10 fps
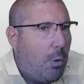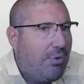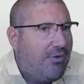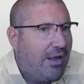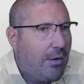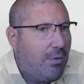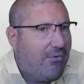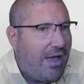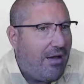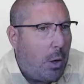
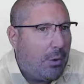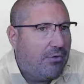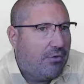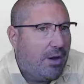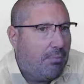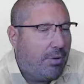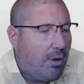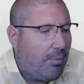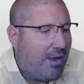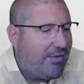particularly with their on-screen
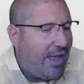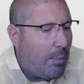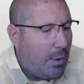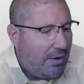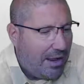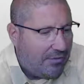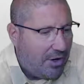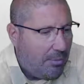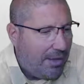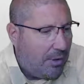programming exam, and that's
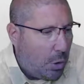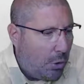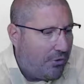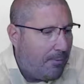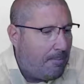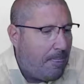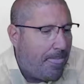going to be good.